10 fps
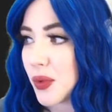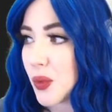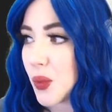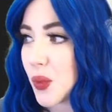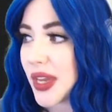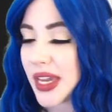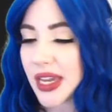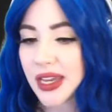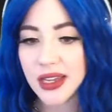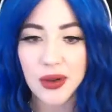
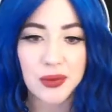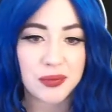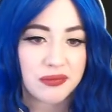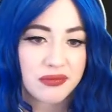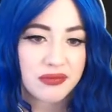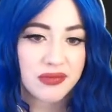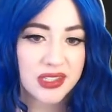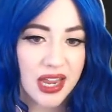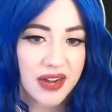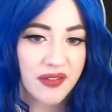we, this
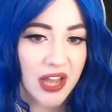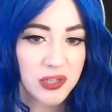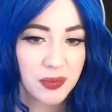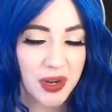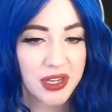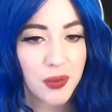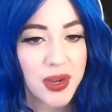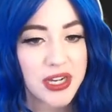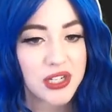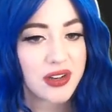kind of algebraic
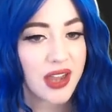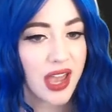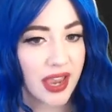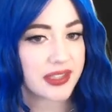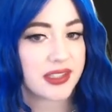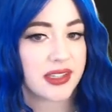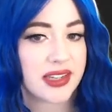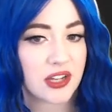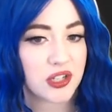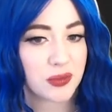equation, x is an
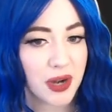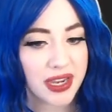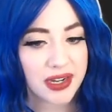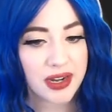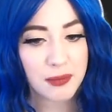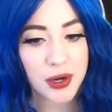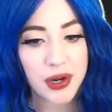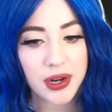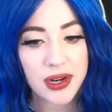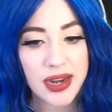algebraic number.
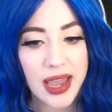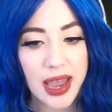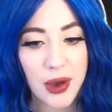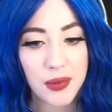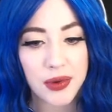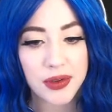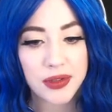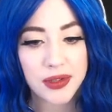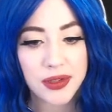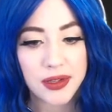Now,
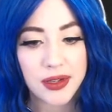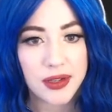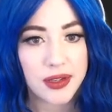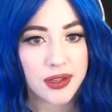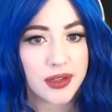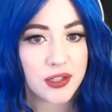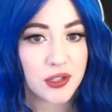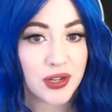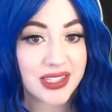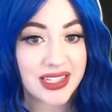
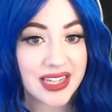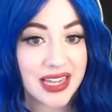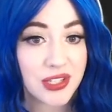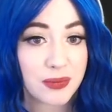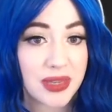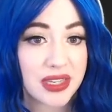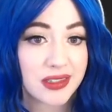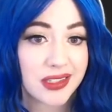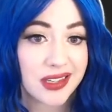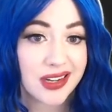transcendental
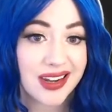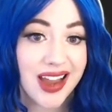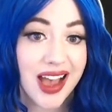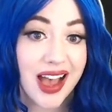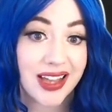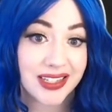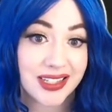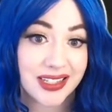means not